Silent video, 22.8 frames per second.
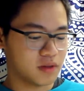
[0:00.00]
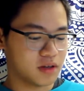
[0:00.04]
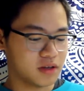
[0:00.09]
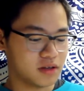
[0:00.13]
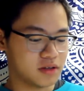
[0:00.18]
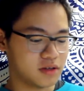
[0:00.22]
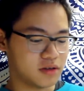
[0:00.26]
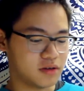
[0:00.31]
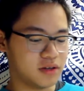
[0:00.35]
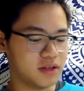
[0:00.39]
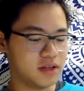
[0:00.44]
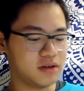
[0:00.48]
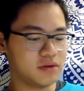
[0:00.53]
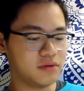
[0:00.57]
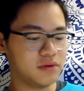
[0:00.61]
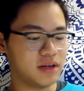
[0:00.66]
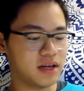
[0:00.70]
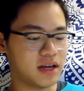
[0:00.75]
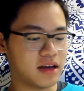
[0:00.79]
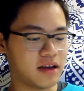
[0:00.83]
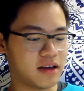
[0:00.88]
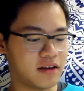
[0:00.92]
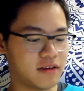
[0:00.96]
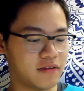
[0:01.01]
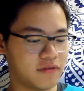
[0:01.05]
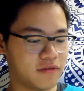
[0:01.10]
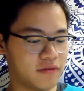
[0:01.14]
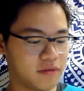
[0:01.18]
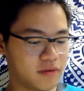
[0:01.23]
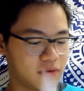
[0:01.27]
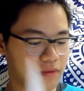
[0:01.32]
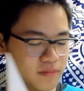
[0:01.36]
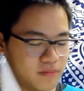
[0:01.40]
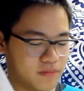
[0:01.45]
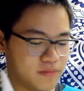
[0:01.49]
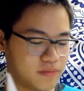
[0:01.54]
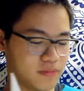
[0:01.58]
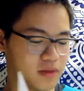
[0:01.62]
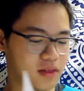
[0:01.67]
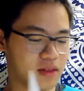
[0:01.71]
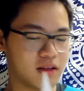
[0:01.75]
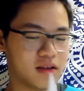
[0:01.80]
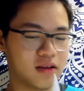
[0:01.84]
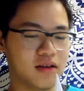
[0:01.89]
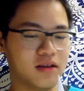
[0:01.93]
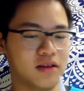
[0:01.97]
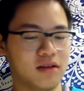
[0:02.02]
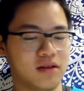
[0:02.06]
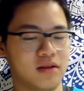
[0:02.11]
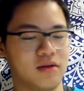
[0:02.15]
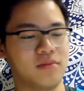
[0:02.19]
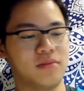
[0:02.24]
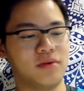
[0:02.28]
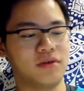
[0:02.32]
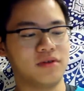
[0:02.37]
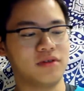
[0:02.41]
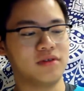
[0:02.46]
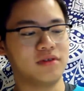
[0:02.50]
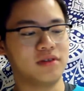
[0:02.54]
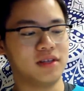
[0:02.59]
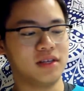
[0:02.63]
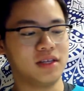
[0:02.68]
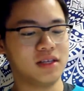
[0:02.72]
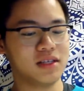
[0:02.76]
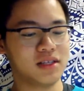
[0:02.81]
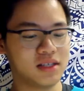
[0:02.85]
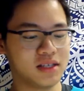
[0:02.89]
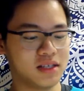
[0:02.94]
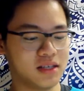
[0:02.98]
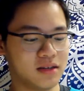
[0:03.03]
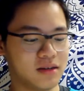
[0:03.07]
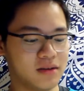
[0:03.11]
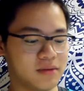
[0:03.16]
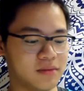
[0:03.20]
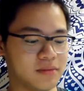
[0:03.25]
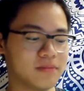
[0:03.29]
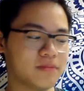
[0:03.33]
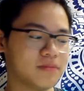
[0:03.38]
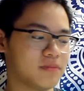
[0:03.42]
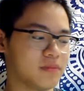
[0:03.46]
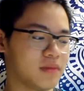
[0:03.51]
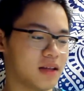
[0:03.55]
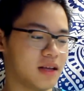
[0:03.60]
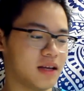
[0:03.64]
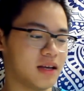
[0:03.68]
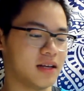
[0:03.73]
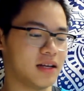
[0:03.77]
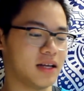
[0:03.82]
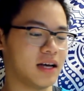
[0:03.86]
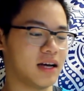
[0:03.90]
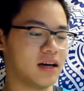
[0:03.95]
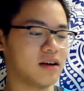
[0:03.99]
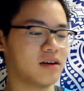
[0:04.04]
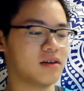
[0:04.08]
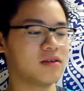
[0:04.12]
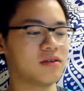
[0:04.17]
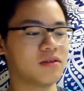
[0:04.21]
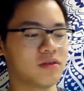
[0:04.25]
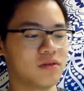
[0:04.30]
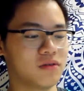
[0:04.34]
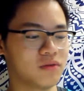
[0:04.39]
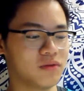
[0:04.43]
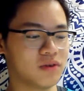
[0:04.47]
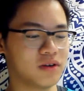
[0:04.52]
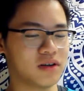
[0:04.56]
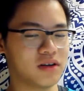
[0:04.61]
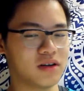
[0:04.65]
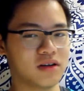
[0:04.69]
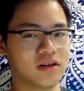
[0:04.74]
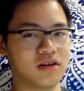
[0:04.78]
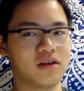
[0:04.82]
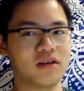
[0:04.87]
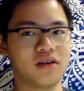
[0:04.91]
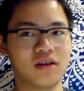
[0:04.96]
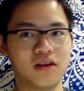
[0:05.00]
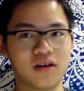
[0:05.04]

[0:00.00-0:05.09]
So here we have both of these, and now we're gonna